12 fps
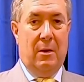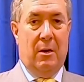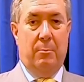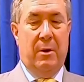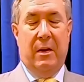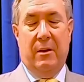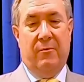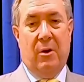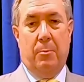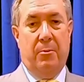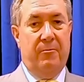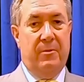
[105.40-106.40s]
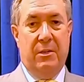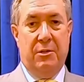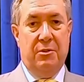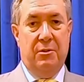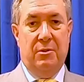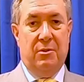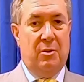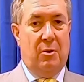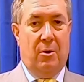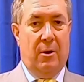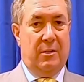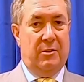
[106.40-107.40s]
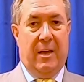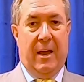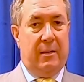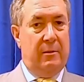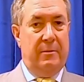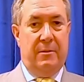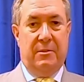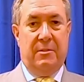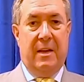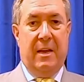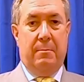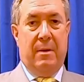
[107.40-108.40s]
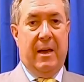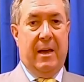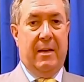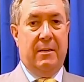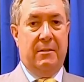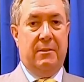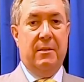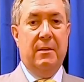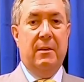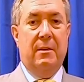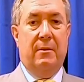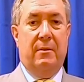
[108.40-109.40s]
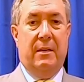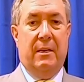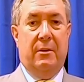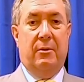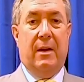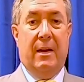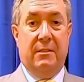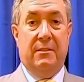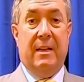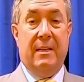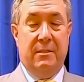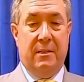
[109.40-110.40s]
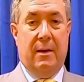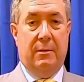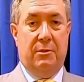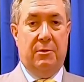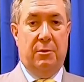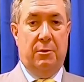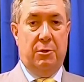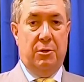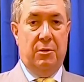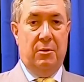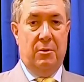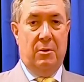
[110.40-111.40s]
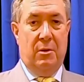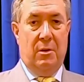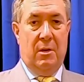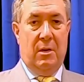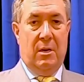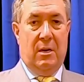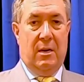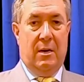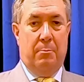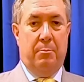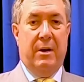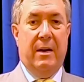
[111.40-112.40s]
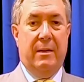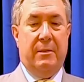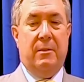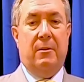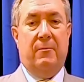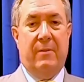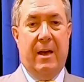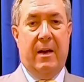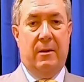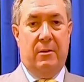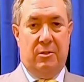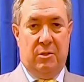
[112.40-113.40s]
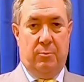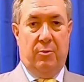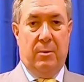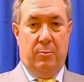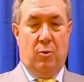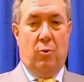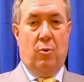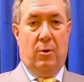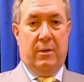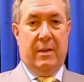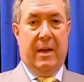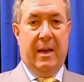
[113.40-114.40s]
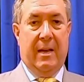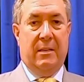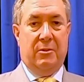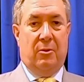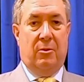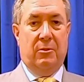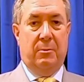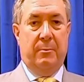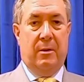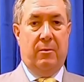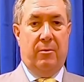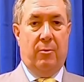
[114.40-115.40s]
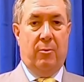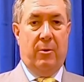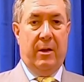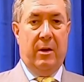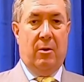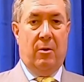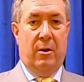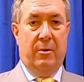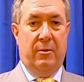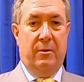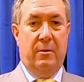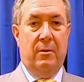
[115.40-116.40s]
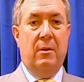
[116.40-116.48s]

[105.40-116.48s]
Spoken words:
Many of our provisions are exactly the same as the United States Constitution, but the Nevada Supreme Court has ultimate authority on